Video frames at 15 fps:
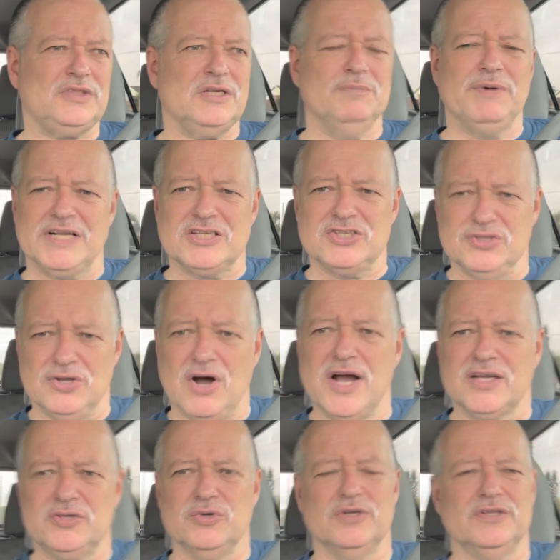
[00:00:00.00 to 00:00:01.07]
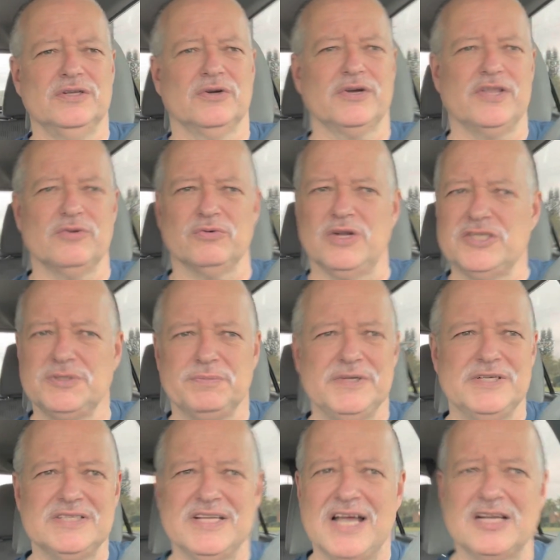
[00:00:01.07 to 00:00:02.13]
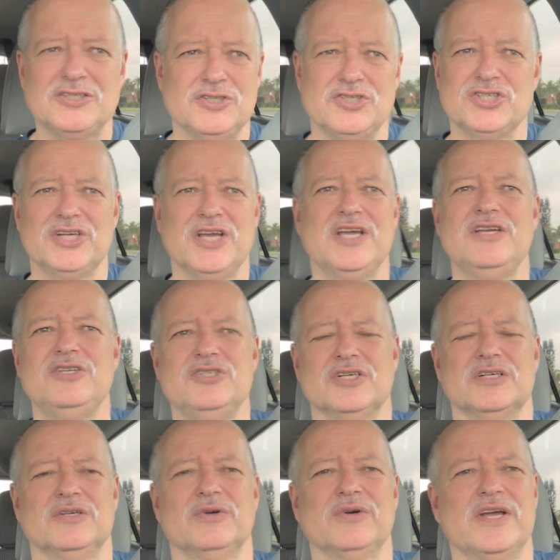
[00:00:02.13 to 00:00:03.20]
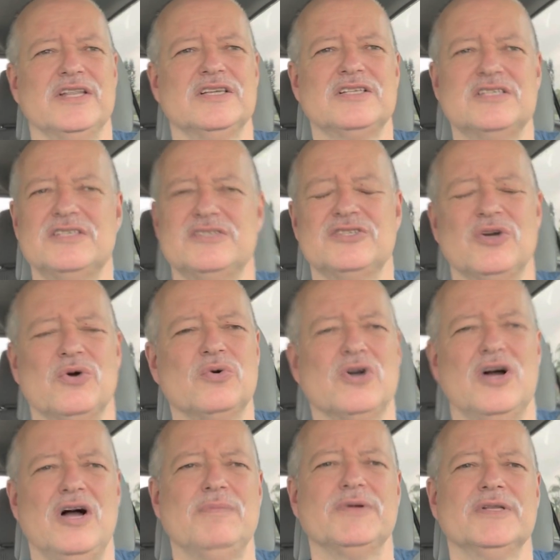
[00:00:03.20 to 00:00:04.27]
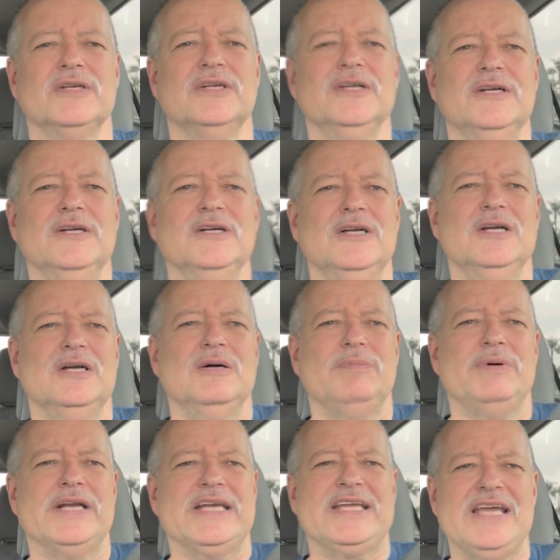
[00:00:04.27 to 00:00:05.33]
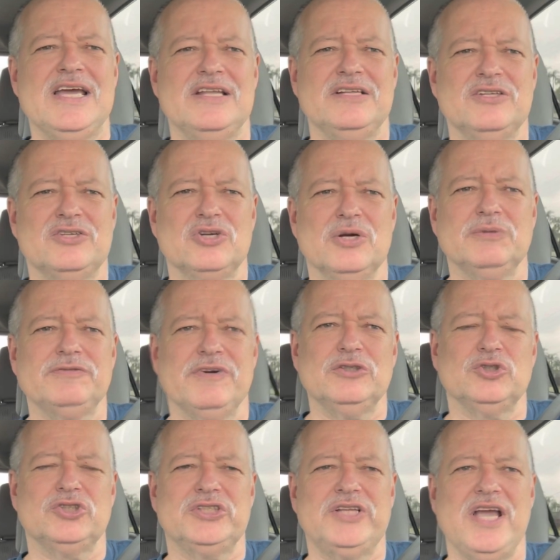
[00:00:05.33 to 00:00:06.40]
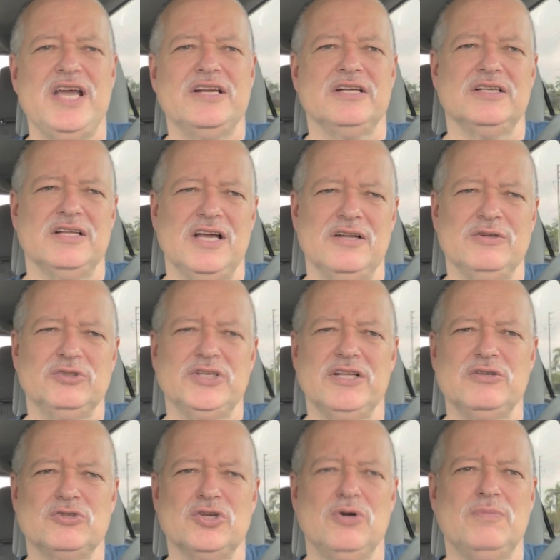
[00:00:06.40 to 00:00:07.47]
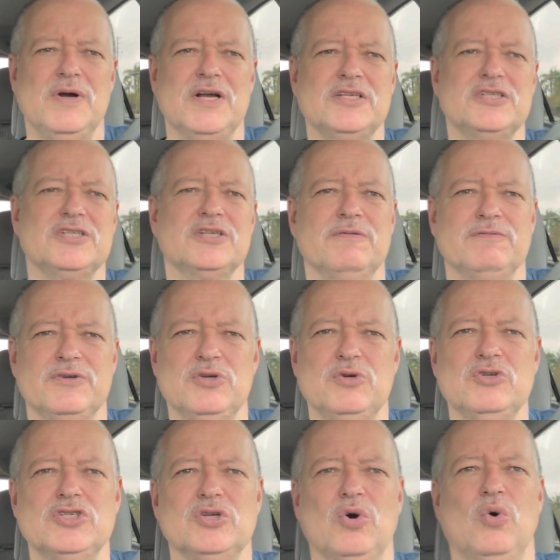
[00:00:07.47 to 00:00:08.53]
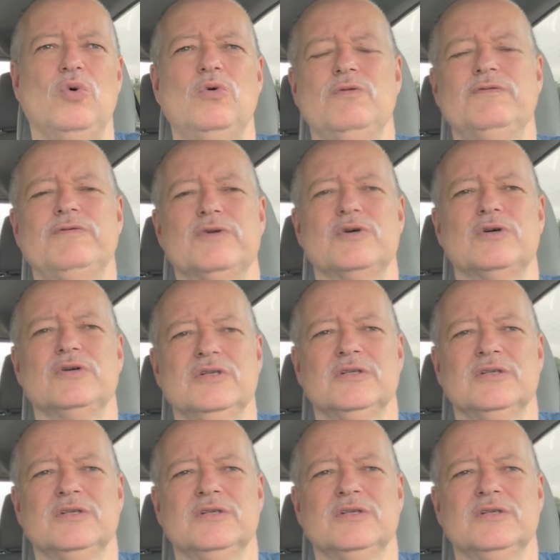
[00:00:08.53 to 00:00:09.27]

but it's not good. Okay, the relationship isn't actually changing. Okay, this is so common. But again, in terms of understand there's so much confusion over